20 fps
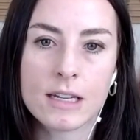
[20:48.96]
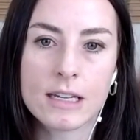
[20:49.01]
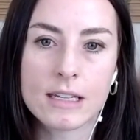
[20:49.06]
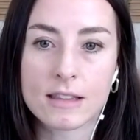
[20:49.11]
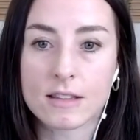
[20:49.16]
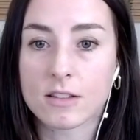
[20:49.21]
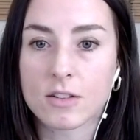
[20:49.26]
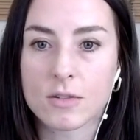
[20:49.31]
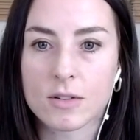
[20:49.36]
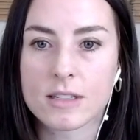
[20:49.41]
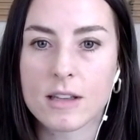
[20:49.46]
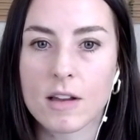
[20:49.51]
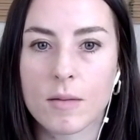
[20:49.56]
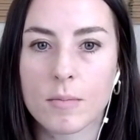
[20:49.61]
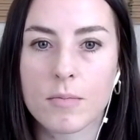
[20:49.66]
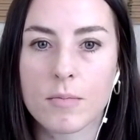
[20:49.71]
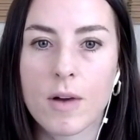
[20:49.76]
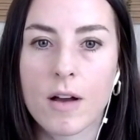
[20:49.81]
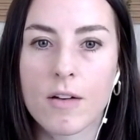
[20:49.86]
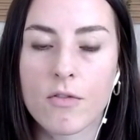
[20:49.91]
and so a, self,
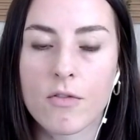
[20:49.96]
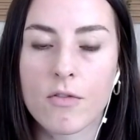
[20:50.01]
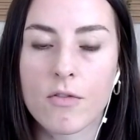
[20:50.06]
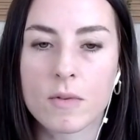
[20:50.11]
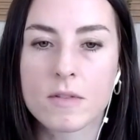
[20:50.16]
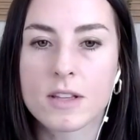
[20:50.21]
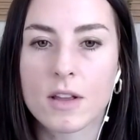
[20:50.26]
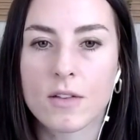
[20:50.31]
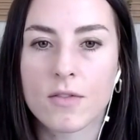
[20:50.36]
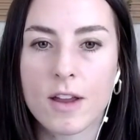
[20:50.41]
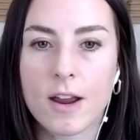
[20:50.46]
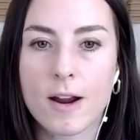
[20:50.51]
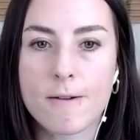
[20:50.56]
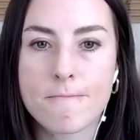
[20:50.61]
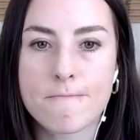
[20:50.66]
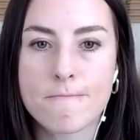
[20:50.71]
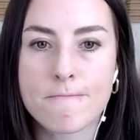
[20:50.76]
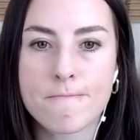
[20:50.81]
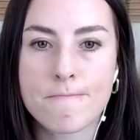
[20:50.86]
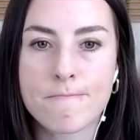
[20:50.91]
a form of self care.